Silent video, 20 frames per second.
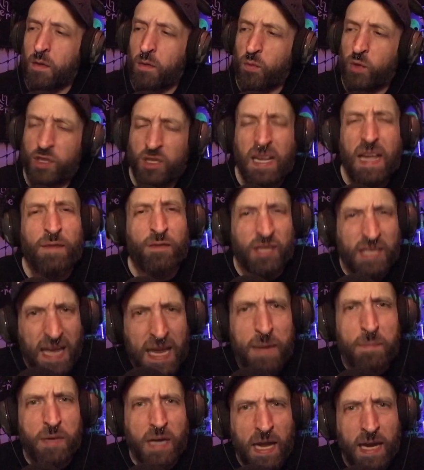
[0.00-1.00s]
we used to have
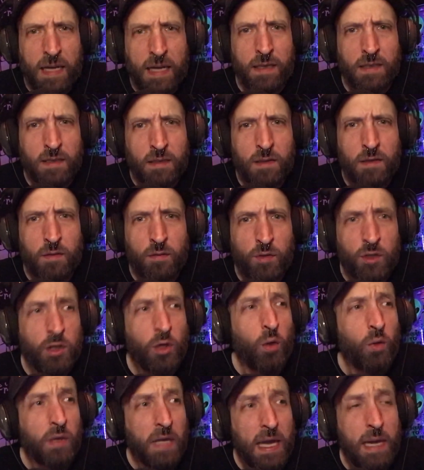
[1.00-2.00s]
game night. We used
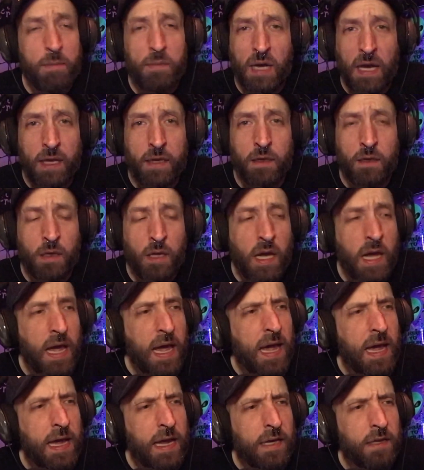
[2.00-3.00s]
to hold game night.
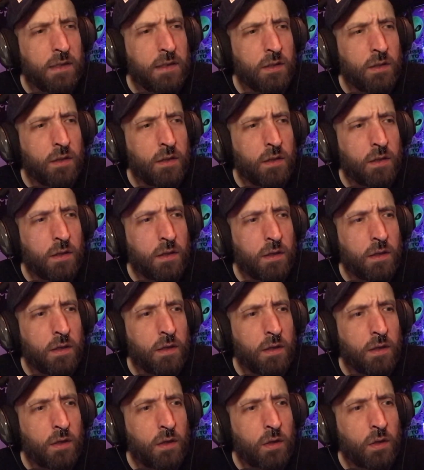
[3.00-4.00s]
And
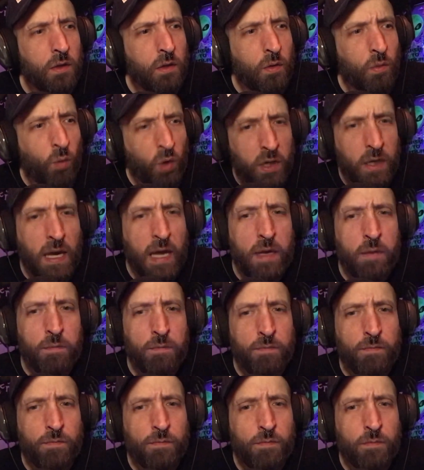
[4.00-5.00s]
one night,
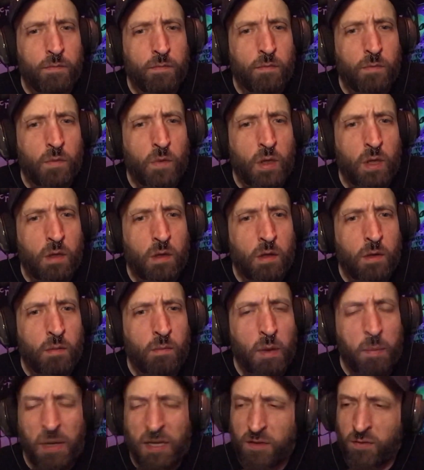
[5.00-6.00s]

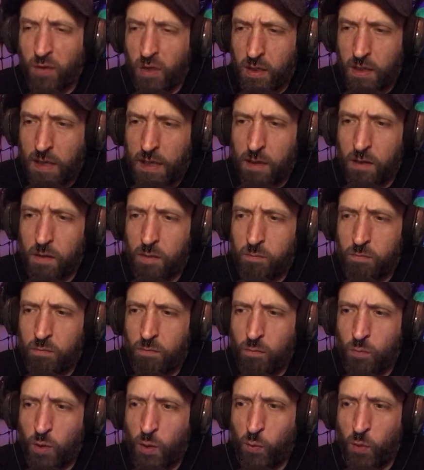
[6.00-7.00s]
my best friend Caleb,
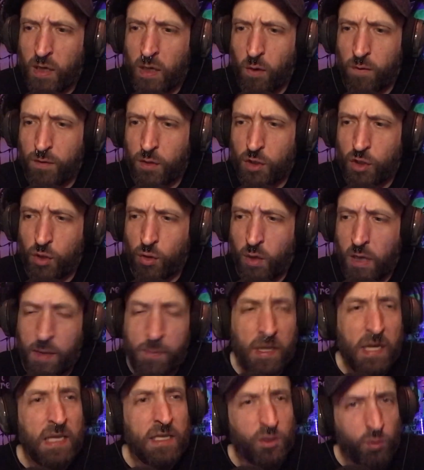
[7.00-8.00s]
we went over to
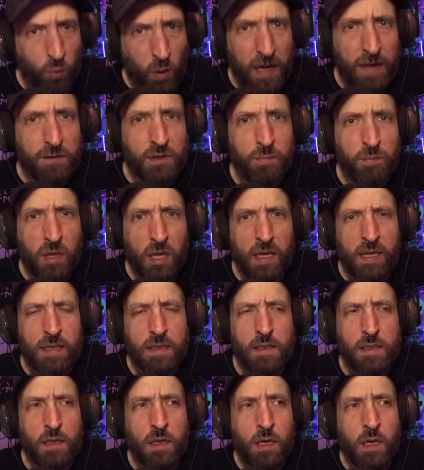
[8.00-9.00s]
him and his wife's
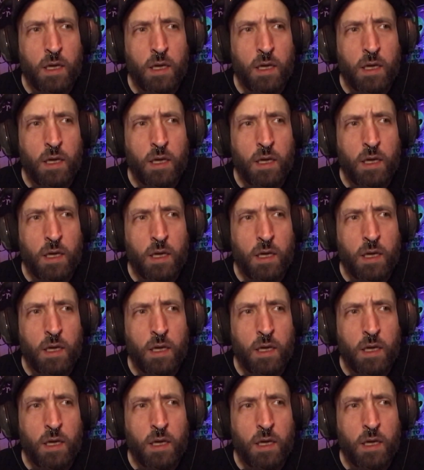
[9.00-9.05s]
place,